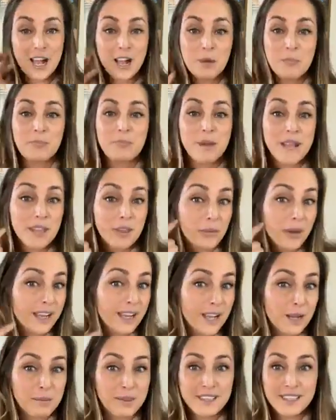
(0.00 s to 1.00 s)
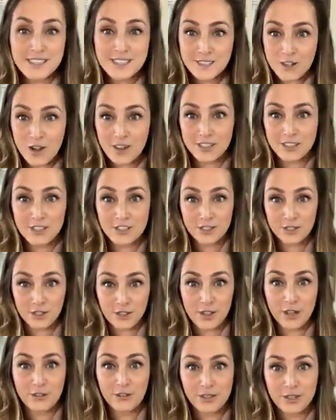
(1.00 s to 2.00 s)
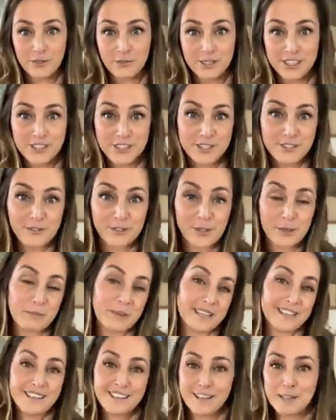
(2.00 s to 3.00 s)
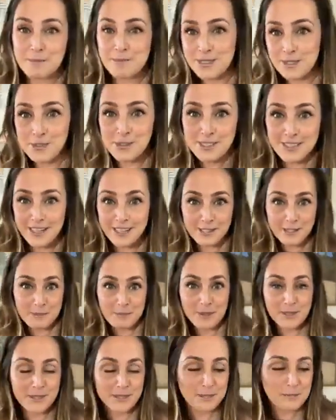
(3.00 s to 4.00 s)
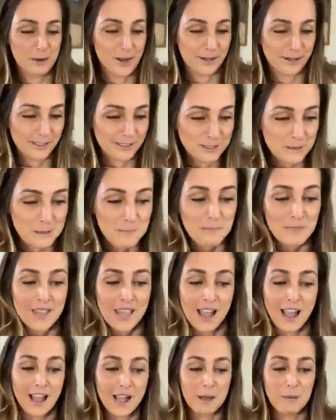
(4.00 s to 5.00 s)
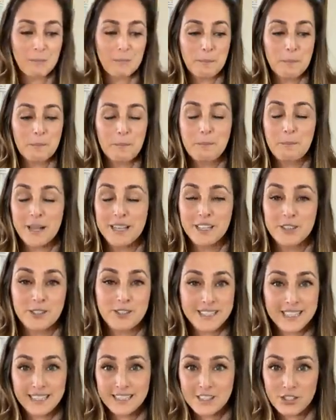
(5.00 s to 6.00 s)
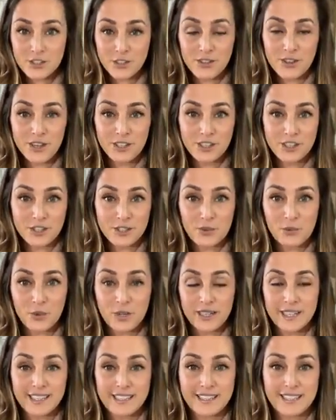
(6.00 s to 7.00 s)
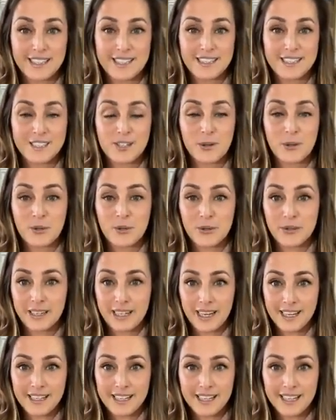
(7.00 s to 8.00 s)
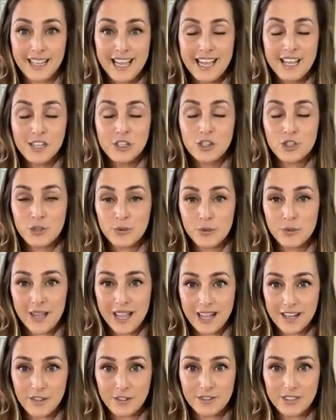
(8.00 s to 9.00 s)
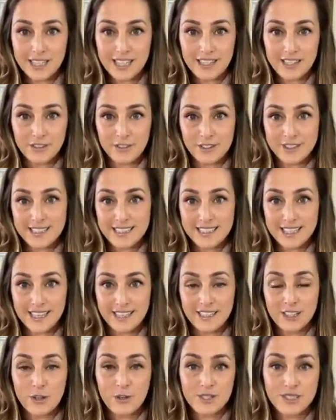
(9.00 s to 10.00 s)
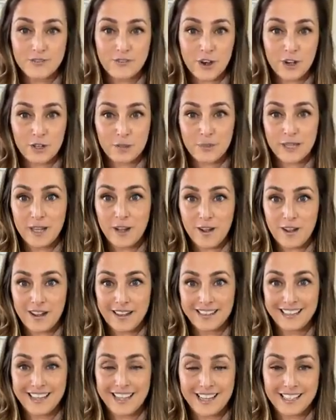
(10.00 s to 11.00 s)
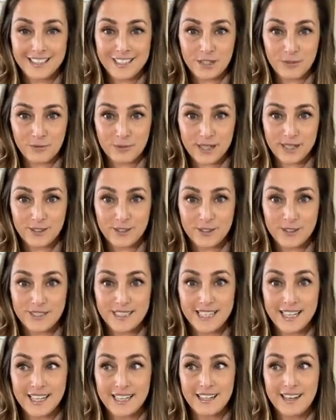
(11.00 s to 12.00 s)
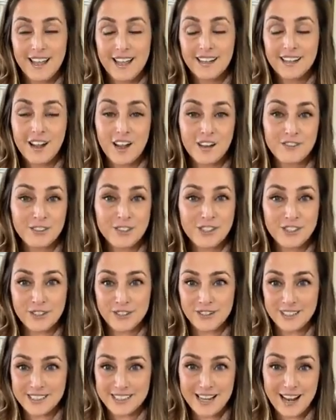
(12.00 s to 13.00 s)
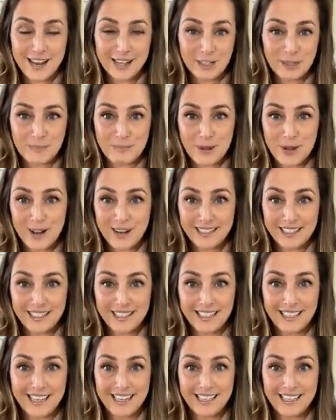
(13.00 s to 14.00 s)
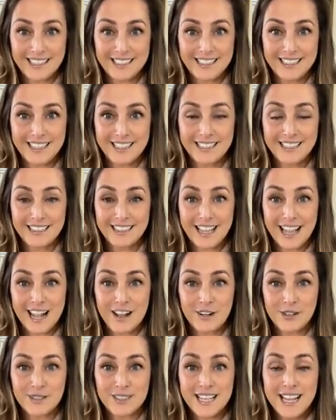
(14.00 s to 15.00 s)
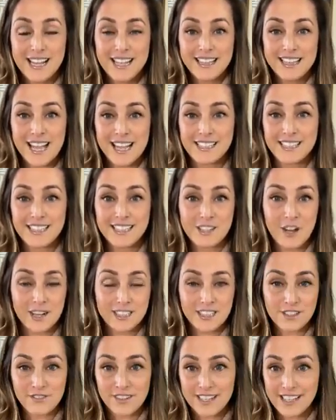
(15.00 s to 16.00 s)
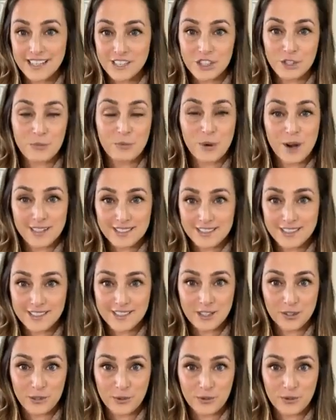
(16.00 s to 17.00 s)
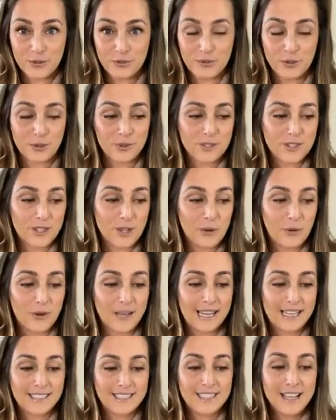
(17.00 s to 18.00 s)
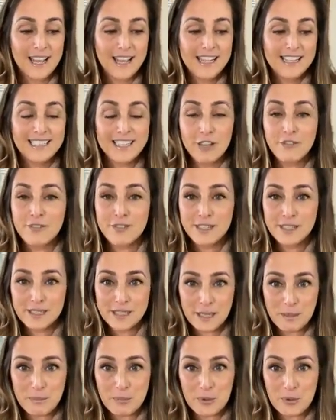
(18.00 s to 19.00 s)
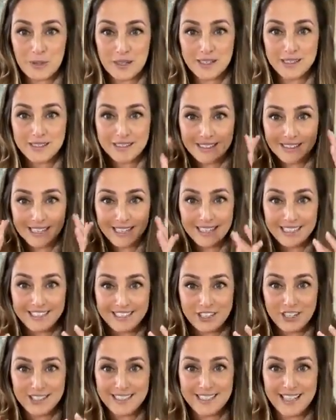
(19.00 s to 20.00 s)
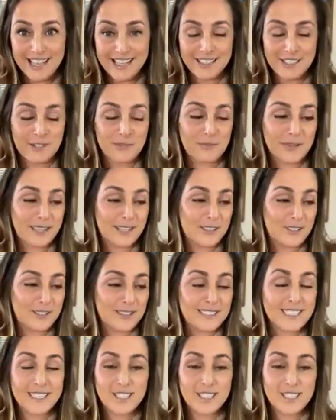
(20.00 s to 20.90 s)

By the way, how about this collagen glow? Can we just for a minute? I'm so excited about this product. But your skin is your largest organ, and so creating true health in your skin goes far beyond lines and wrinkles. It covers your entire body, and it allows that detoxification process to go through. So it's definitely more than just lines and wrinkles.